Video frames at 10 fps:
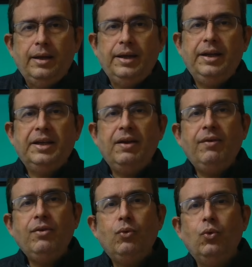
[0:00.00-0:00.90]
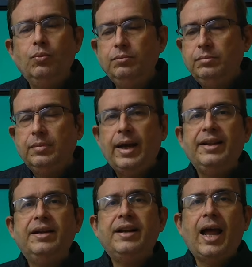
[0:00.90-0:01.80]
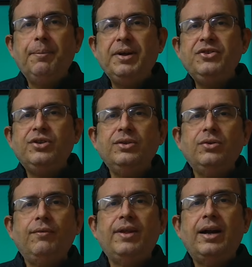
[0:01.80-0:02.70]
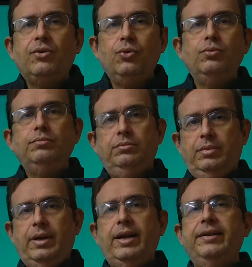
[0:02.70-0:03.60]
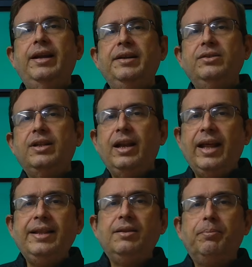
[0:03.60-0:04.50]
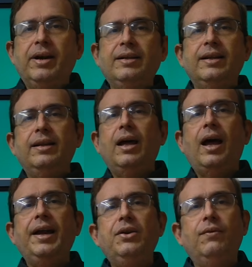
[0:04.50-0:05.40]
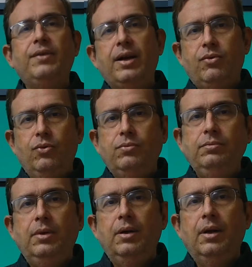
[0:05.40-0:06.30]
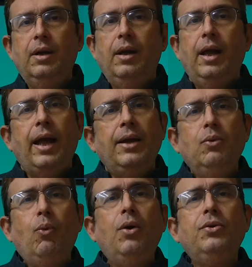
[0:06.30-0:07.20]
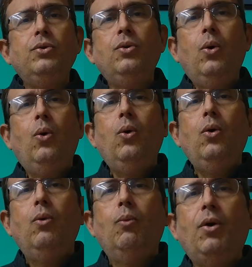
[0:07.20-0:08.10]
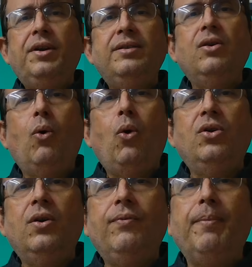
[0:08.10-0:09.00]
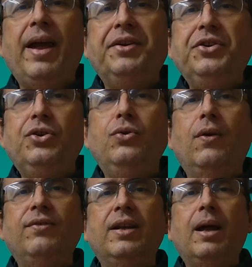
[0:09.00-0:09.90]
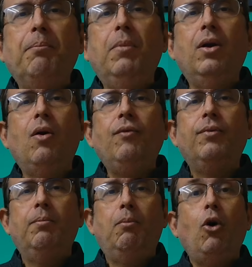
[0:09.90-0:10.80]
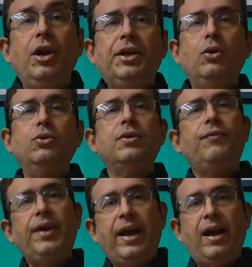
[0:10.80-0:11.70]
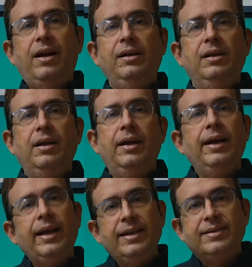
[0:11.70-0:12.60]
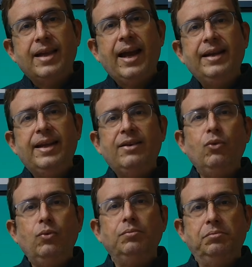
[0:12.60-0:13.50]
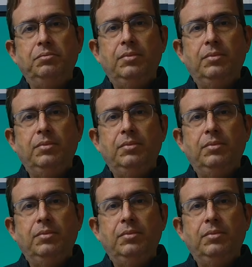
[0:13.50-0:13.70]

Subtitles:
in a given room and the dimensions of that room, that is the length, breadth and the height of that room, and you want to know what is the order of magnitude of the number of molecules of air inside that room.